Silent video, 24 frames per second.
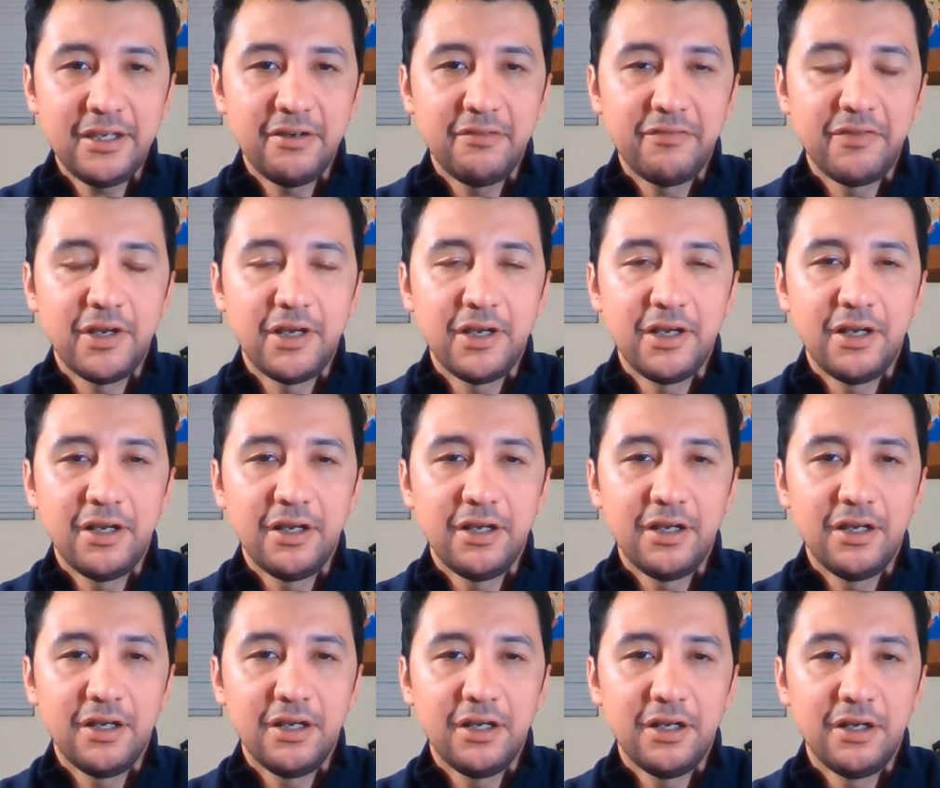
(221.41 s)

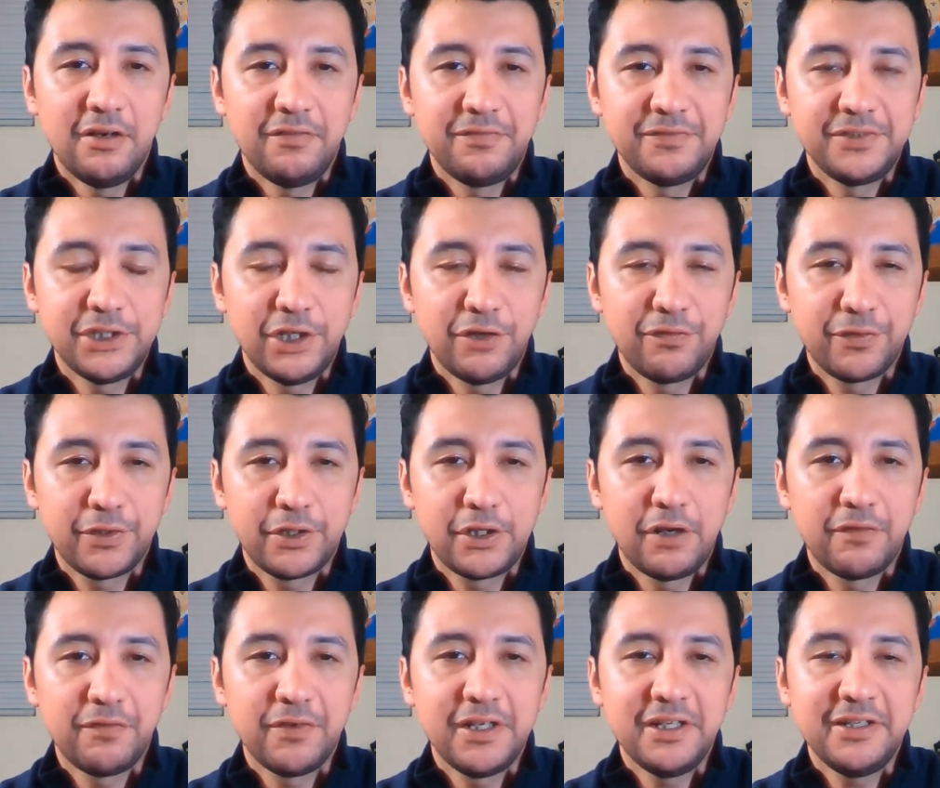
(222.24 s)
of
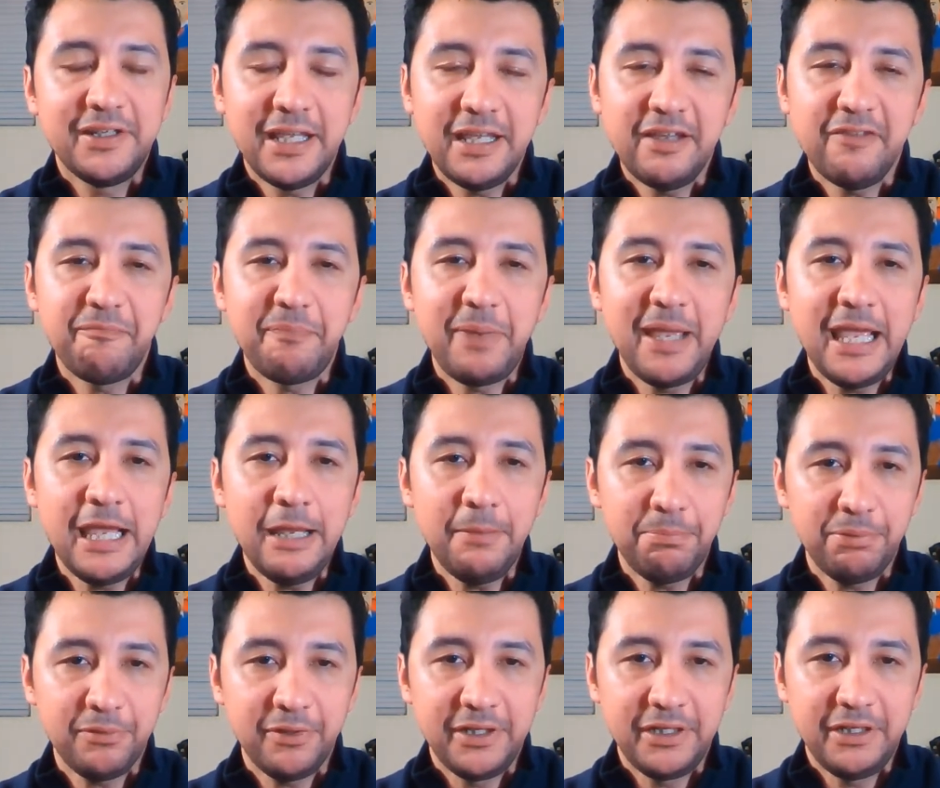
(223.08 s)
self-recovery, a day of
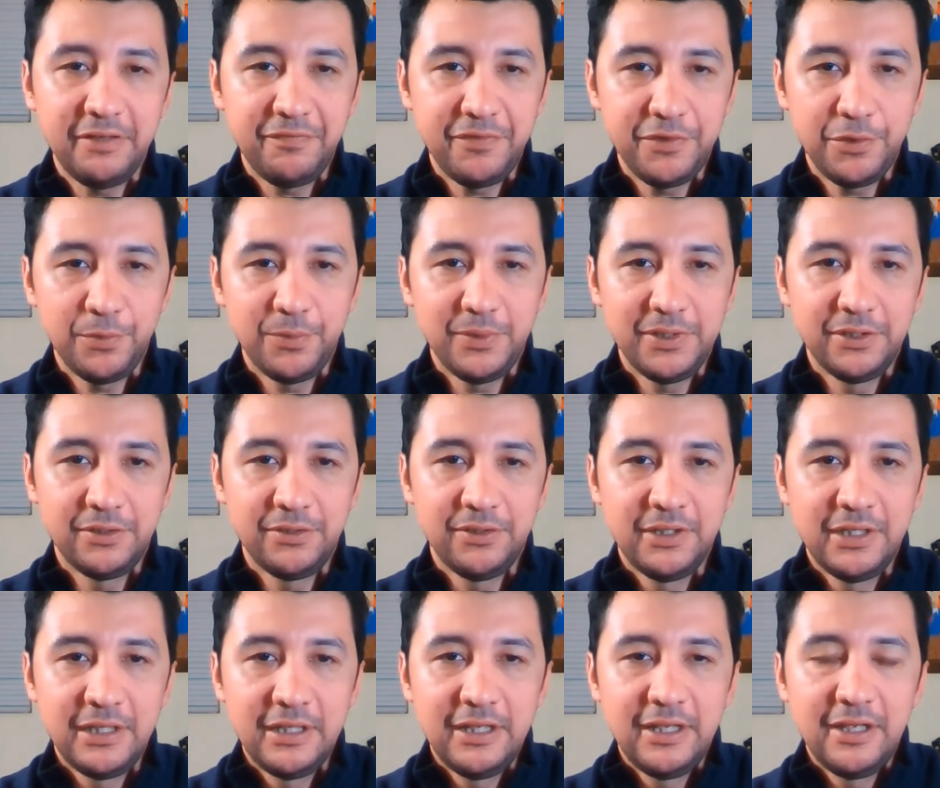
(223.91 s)
pampering, if you will.